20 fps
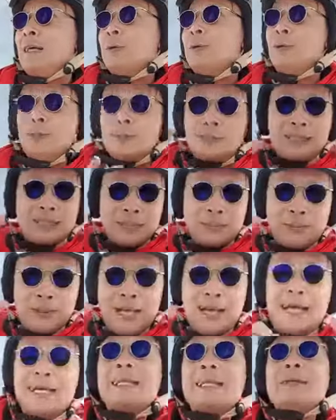we looked at the
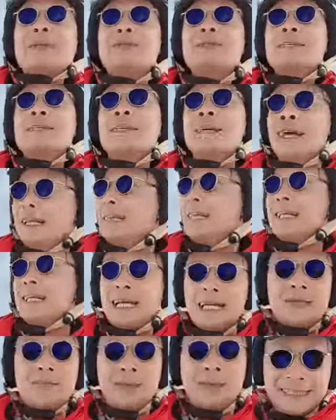plan, and it was like, hey, that
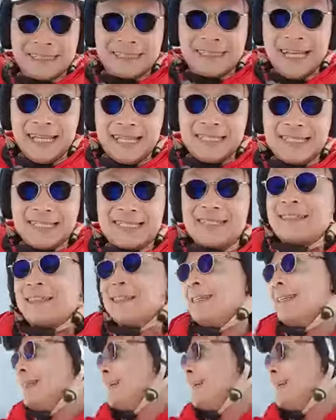kind of makes sense.